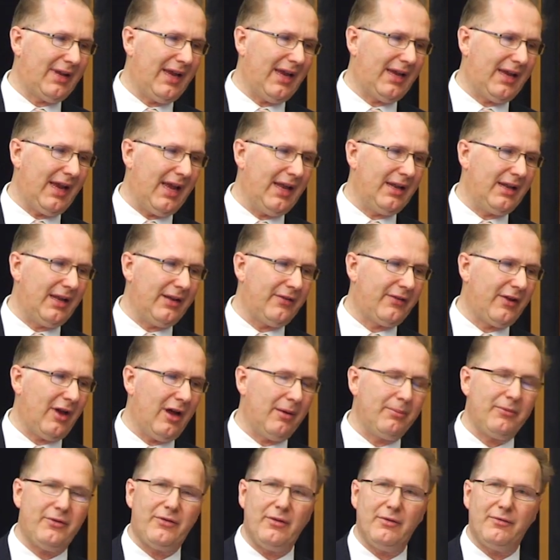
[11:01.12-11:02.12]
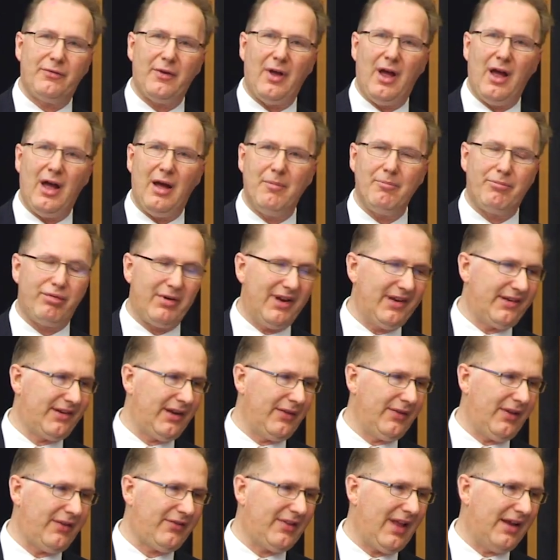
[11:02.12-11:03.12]
kick in terms of
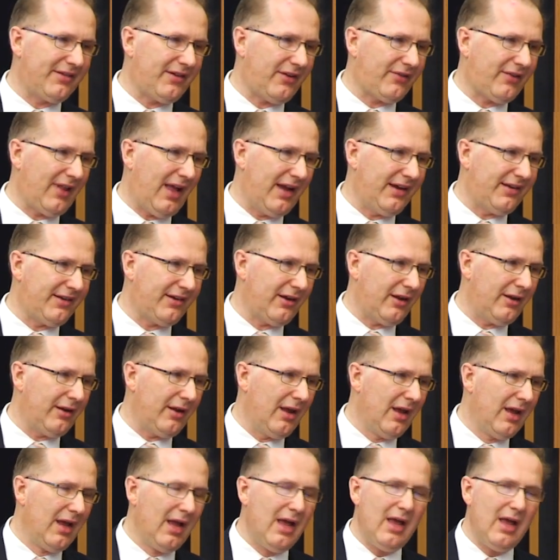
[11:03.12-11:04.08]
breaching this legislation,